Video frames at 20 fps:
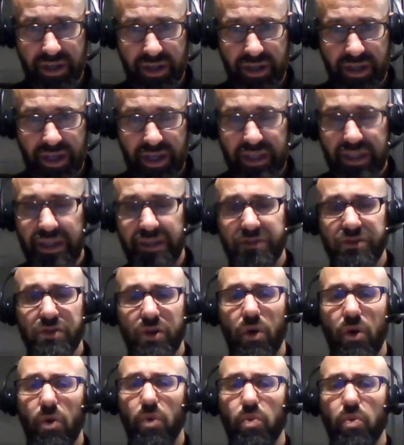It leaves
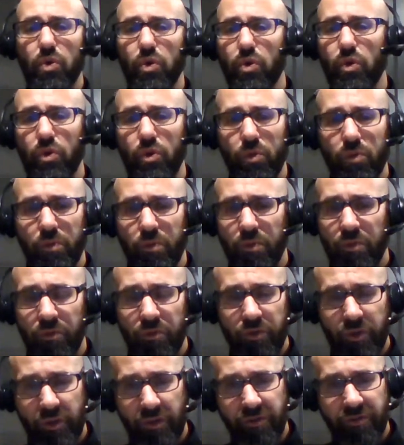no room
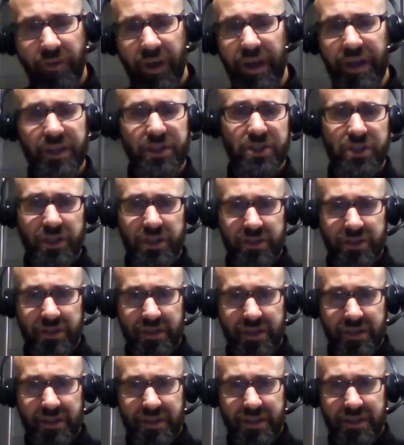for the fake
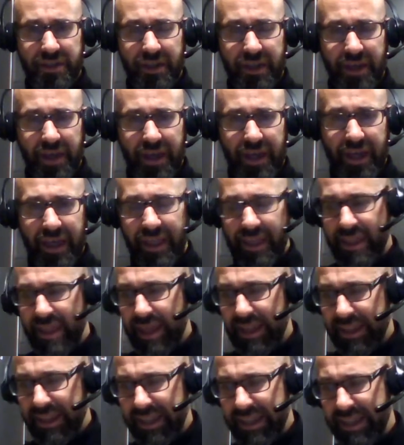Jesus
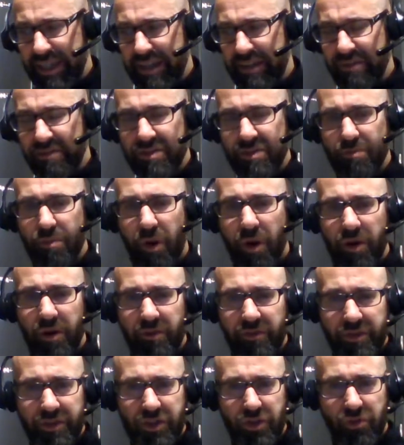that leaves part
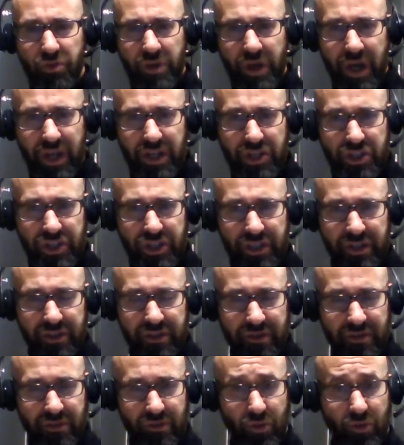of his creation
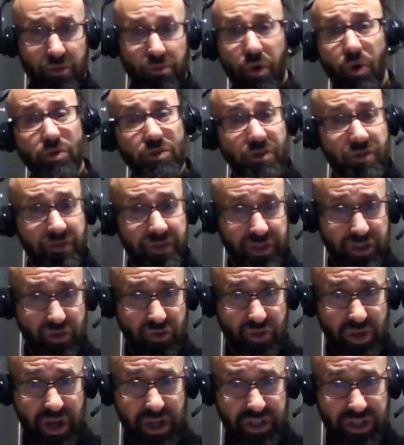or most of his
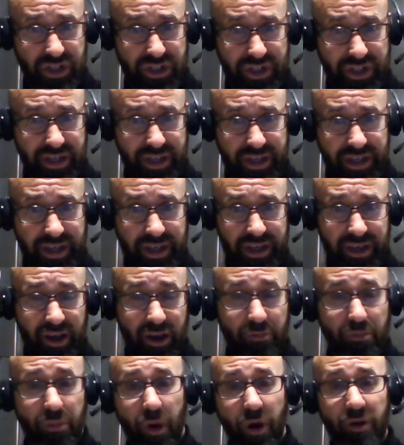creation
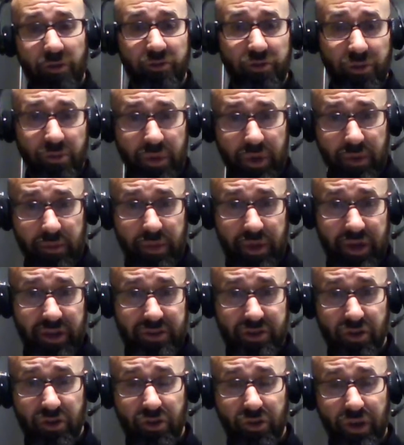apart from him in
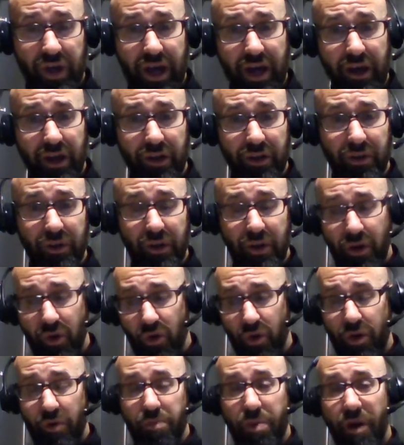eternal hell
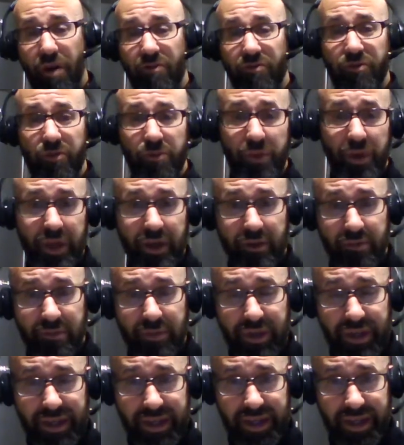or apart from him
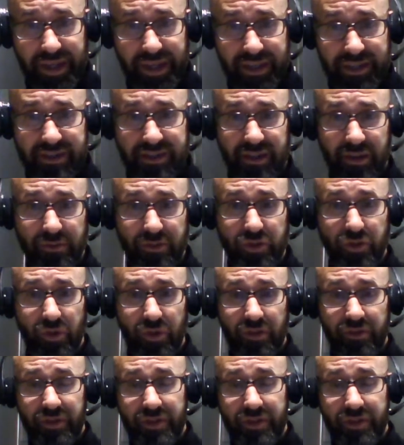in some sort of